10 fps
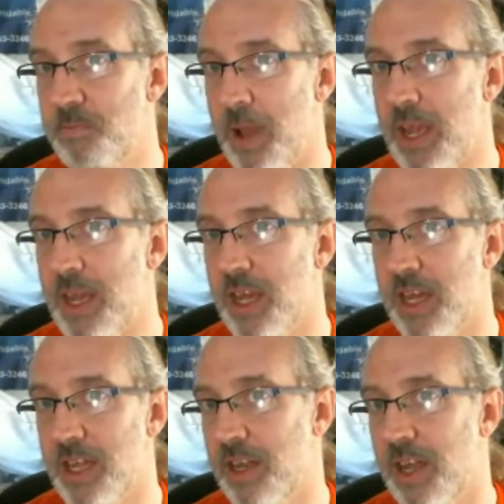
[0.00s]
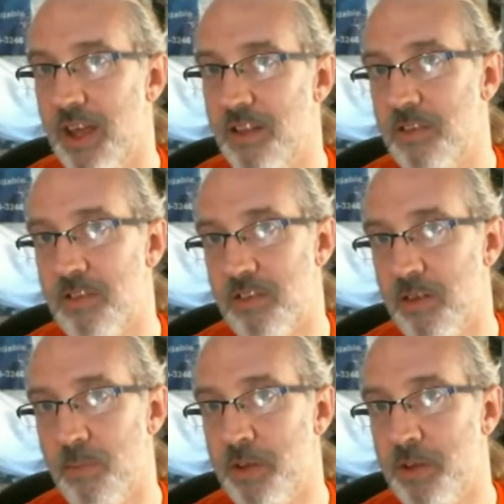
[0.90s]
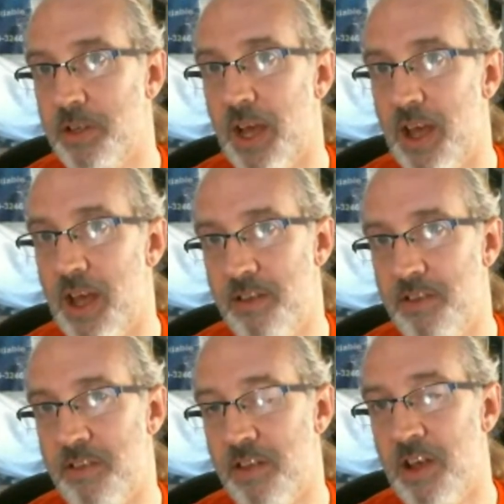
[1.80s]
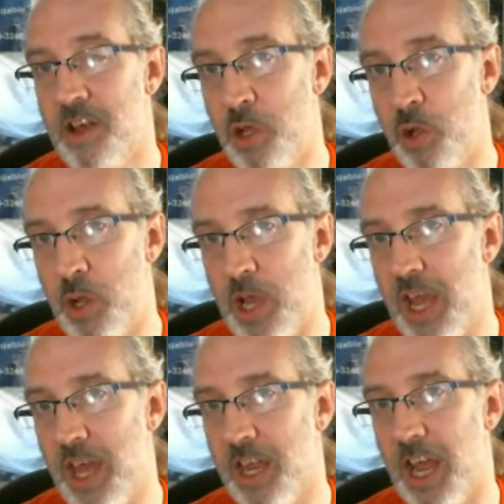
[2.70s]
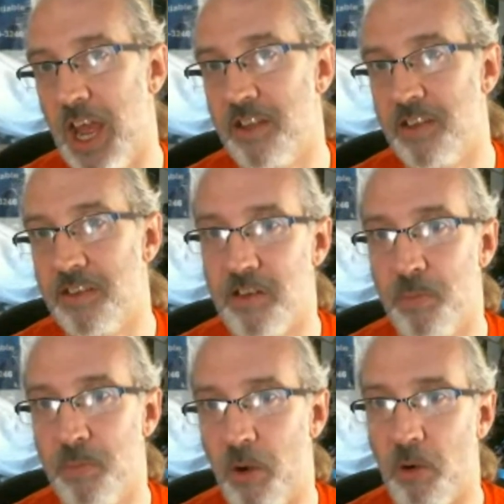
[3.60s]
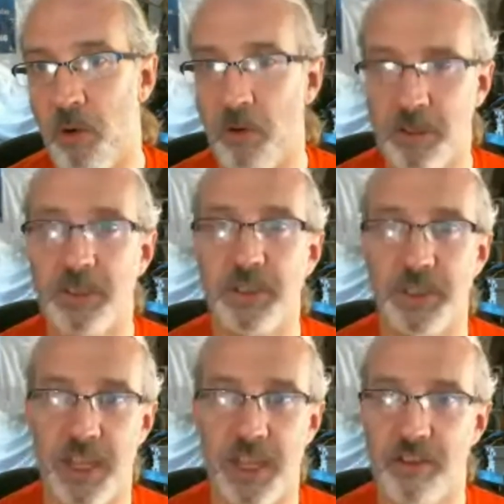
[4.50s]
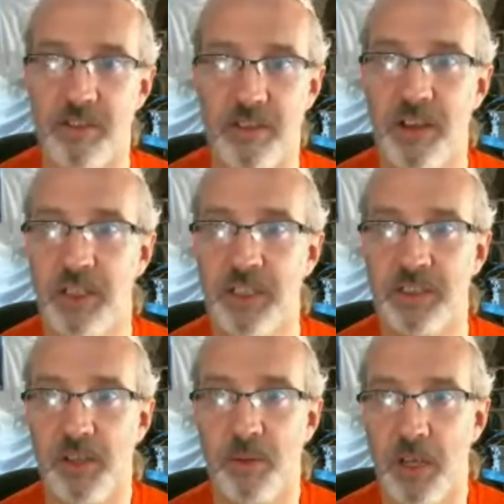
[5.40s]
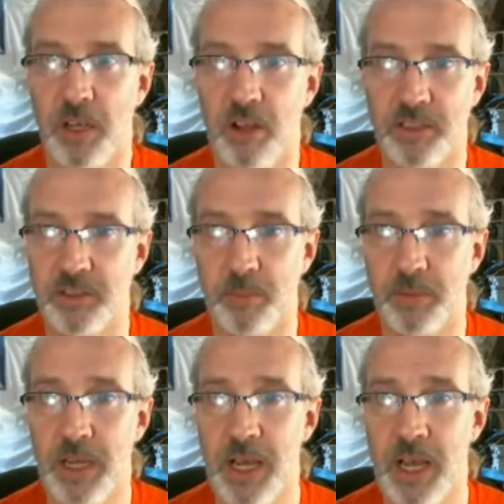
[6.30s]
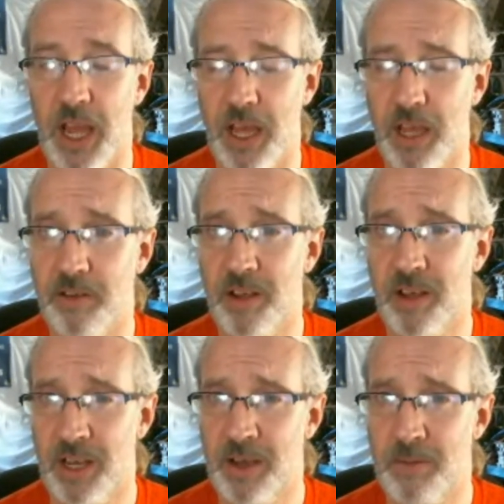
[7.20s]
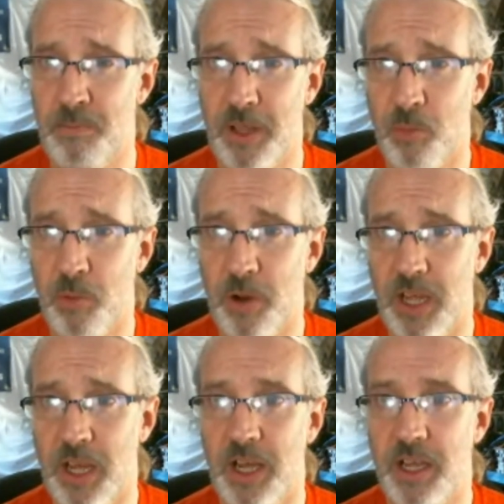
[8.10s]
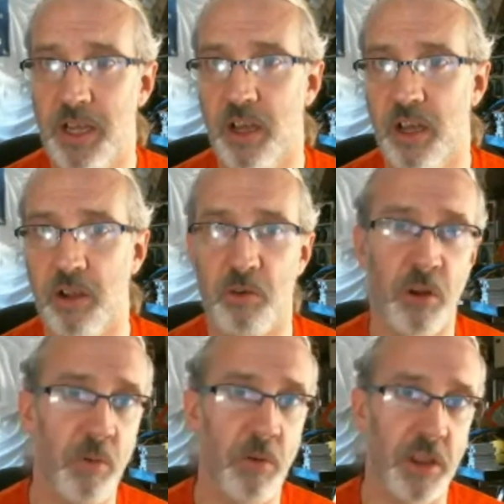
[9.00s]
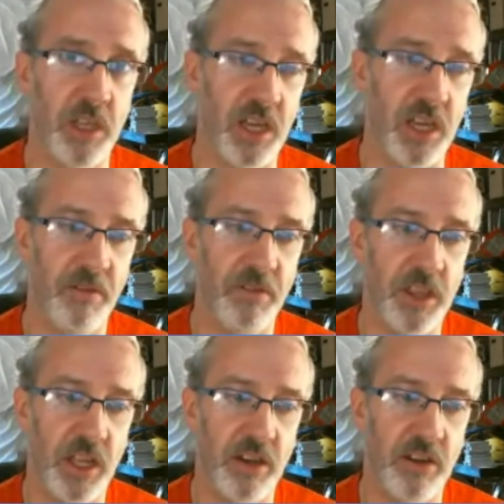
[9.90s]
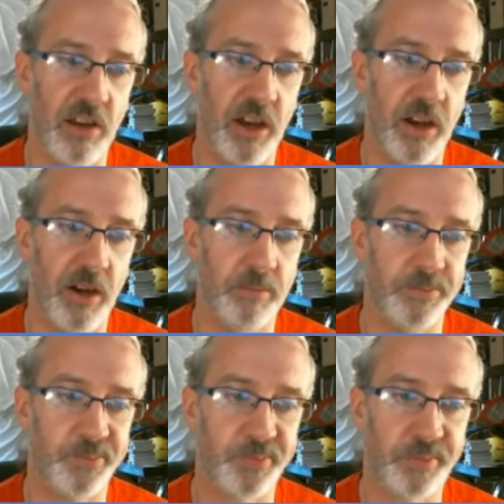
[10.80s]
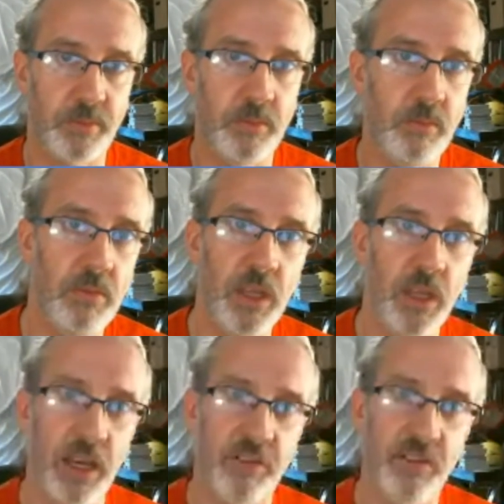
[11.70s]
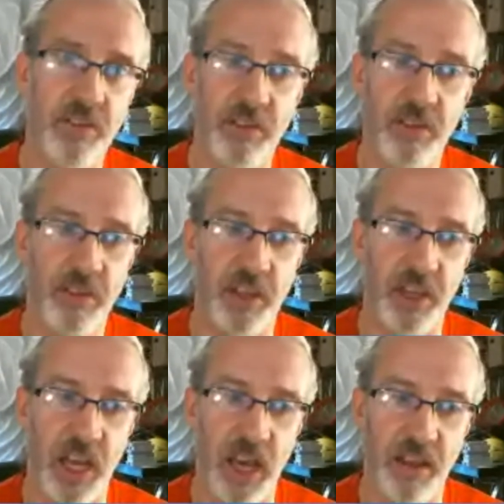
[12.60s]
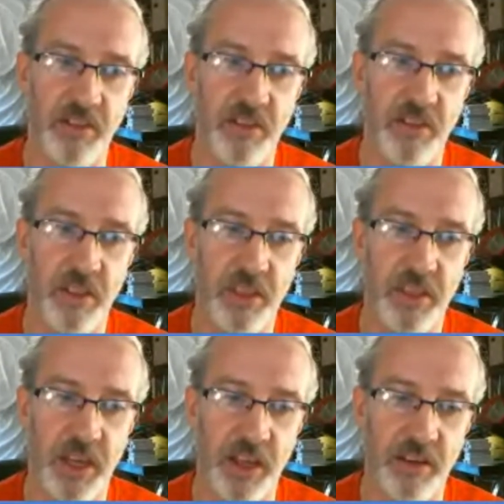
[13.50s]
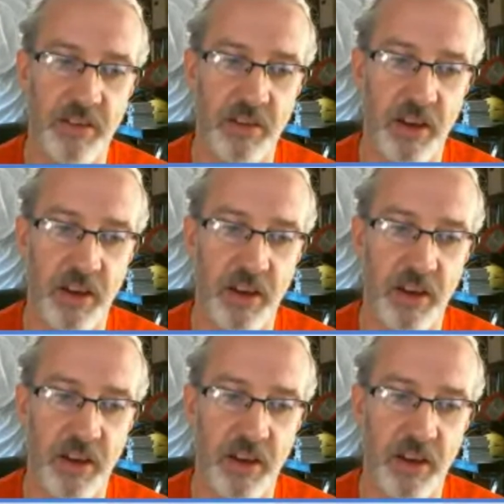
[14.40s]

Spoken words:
Making it as simple as you can and still powerful, that's something awesome. And by the way, I agree with you, Kevin, that it's the case that